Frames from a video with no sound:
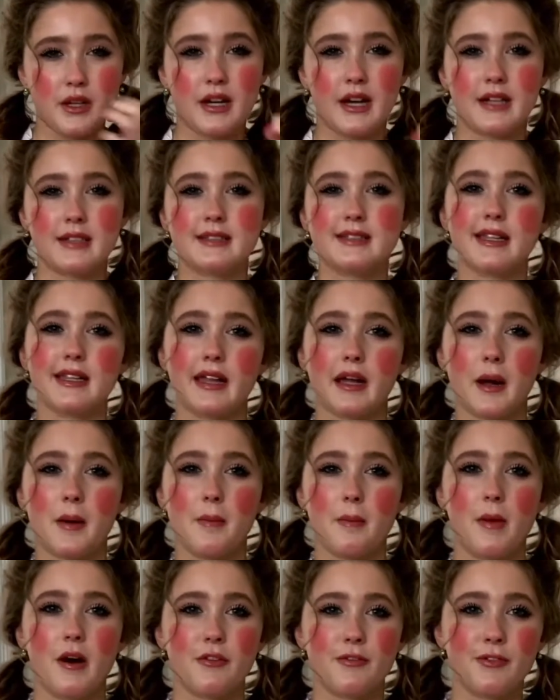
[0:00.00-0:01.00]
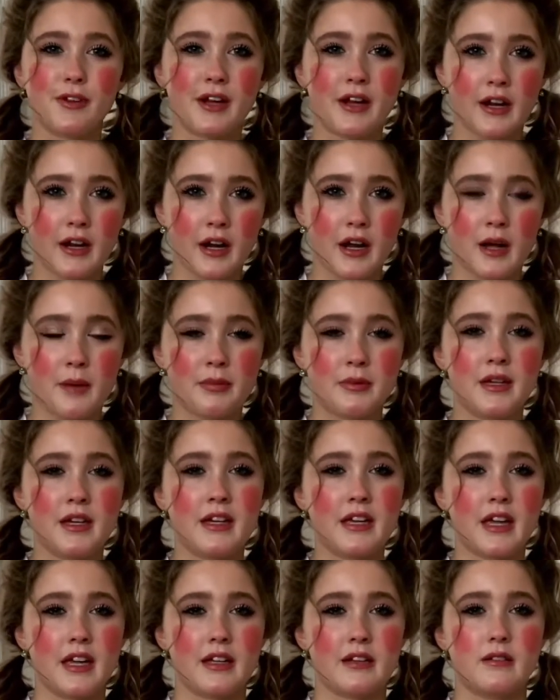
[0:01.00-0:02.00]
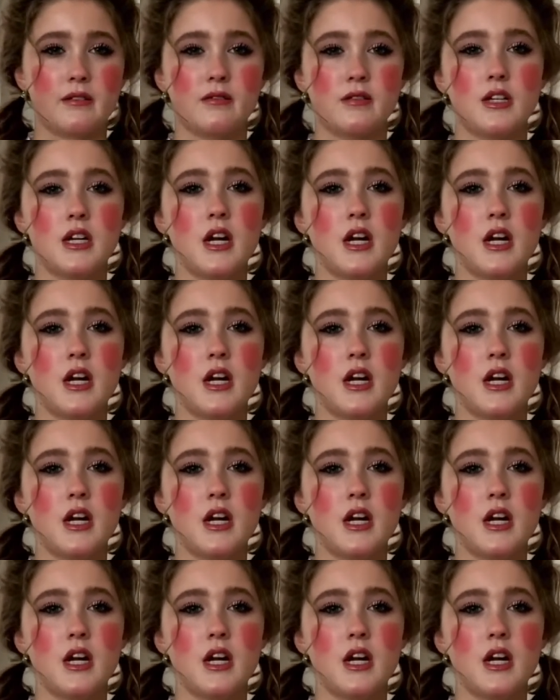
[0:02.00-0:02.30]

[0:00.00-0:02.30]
I'd say, like a muffin and a cupcake in